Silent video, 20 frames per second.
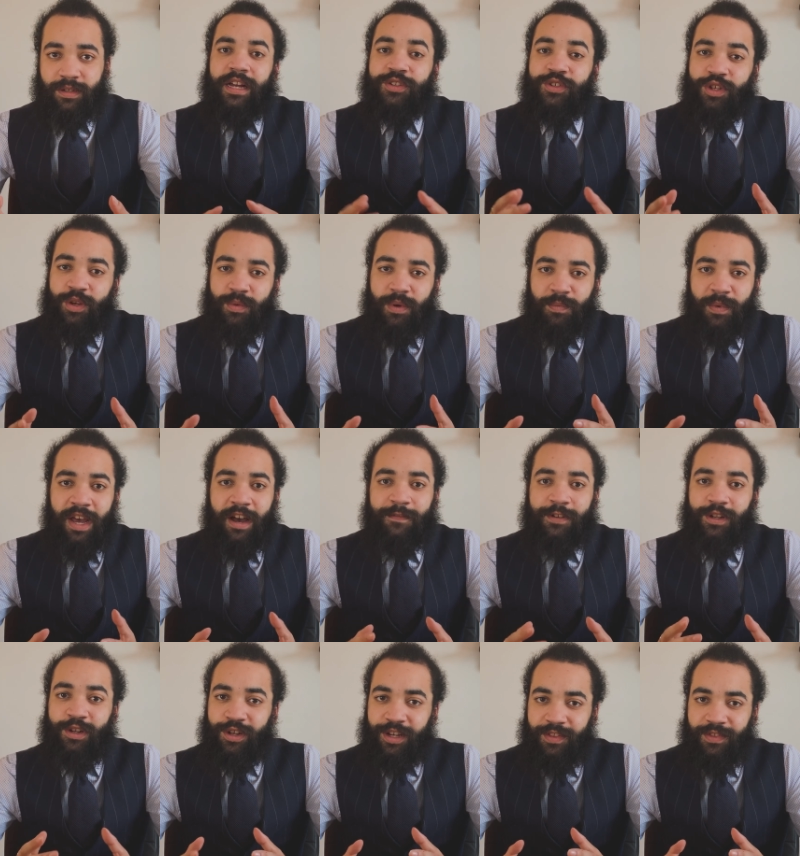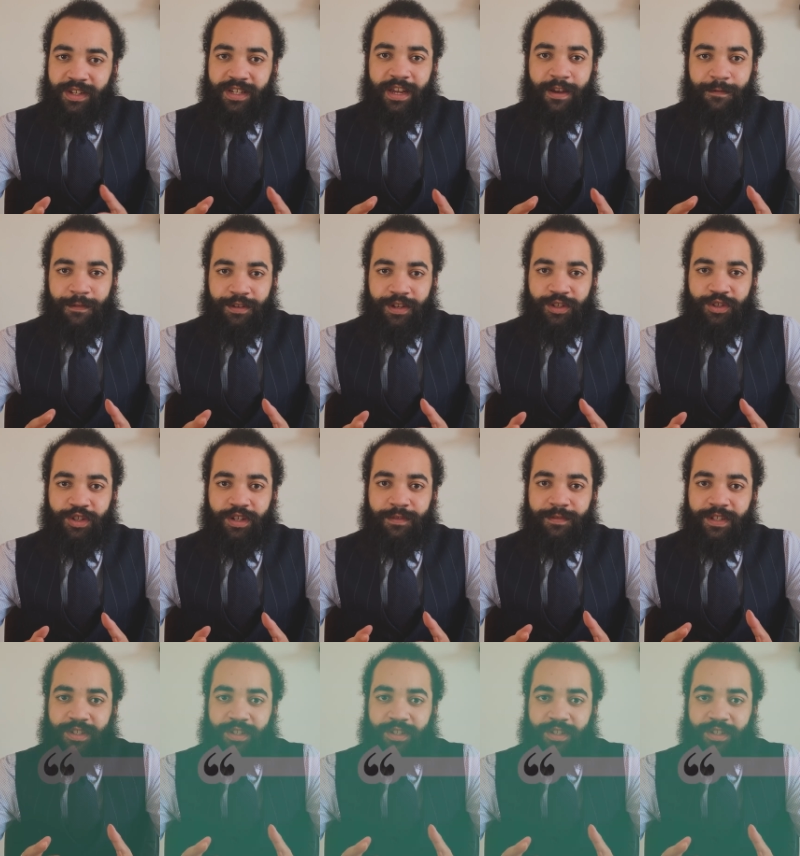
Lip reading: And so when we have a look at the definition of a